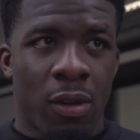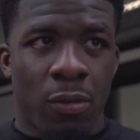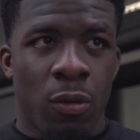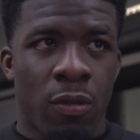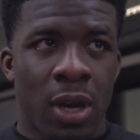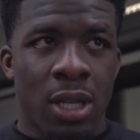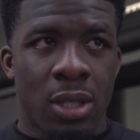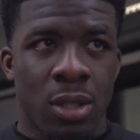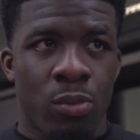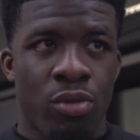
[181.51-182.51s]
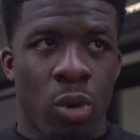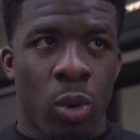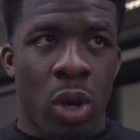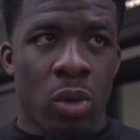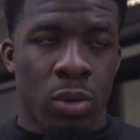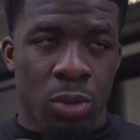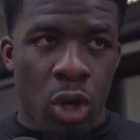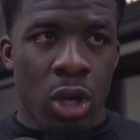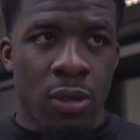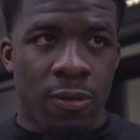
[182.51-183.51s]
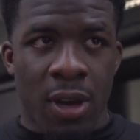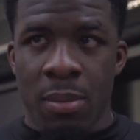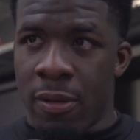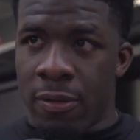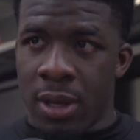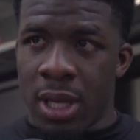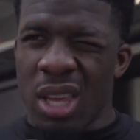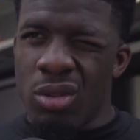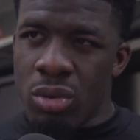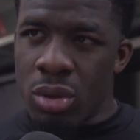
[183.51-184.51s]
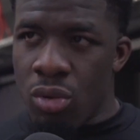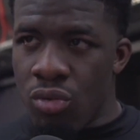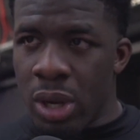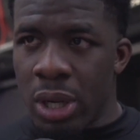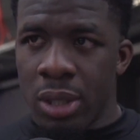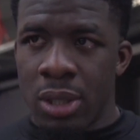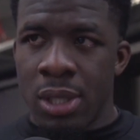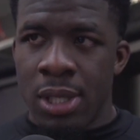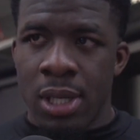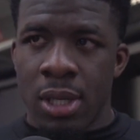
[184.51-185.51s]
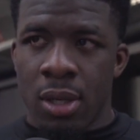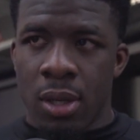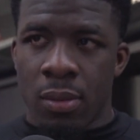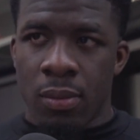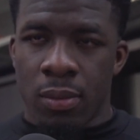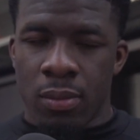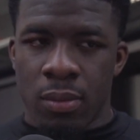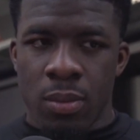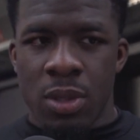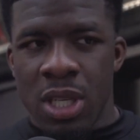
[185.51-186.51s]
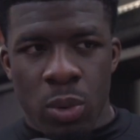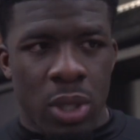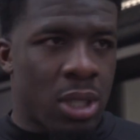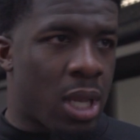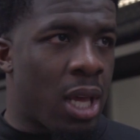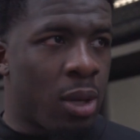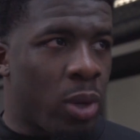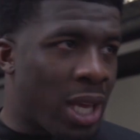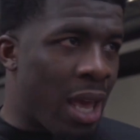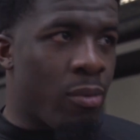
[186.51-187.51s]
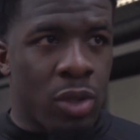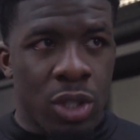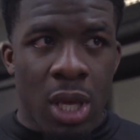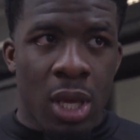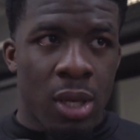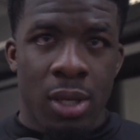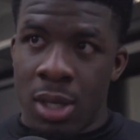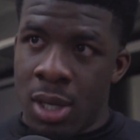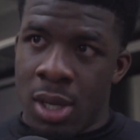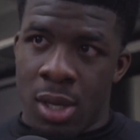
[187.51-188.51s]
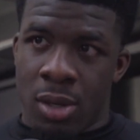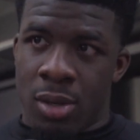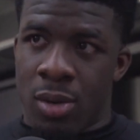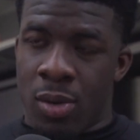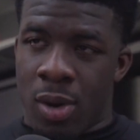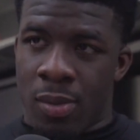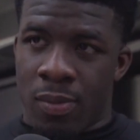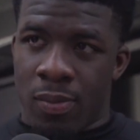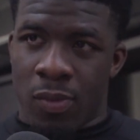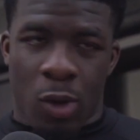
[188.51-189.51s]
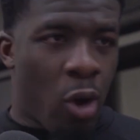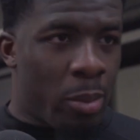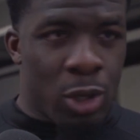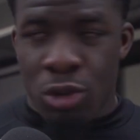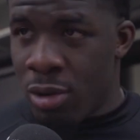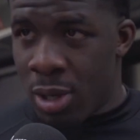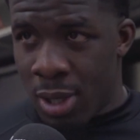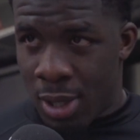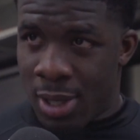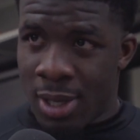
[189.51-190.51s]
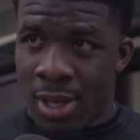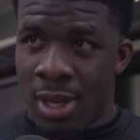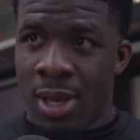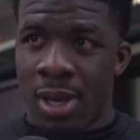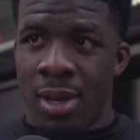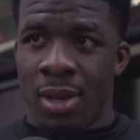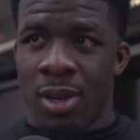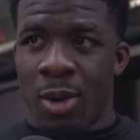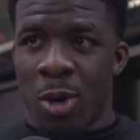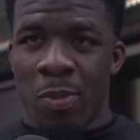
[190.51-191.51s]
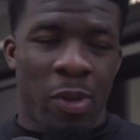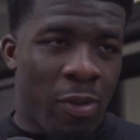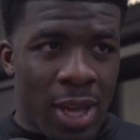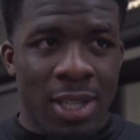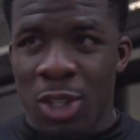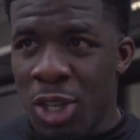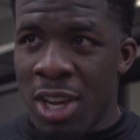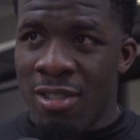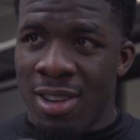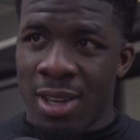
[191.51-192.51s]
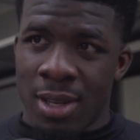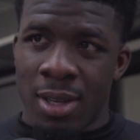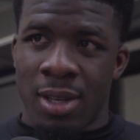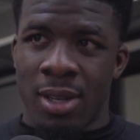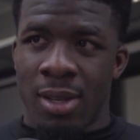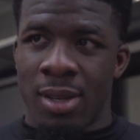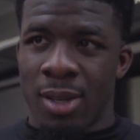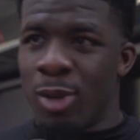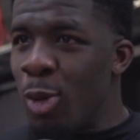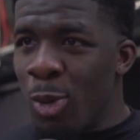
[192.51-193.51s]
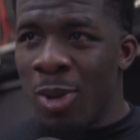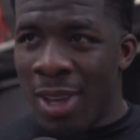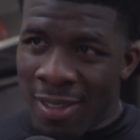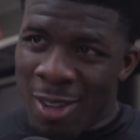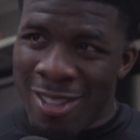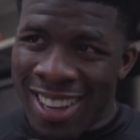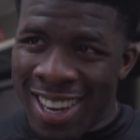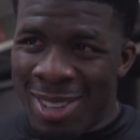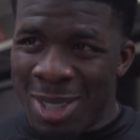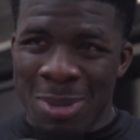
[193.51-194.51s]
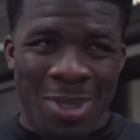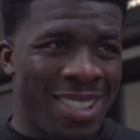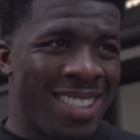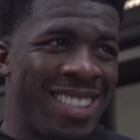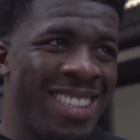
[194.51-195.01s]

had a few fights as a pro now, so I'm starting to find my feet, get used to the ring. Seeing what it's like with the cameras there, you know, commentary, you know, the fans cheering, you giving the ring announcement.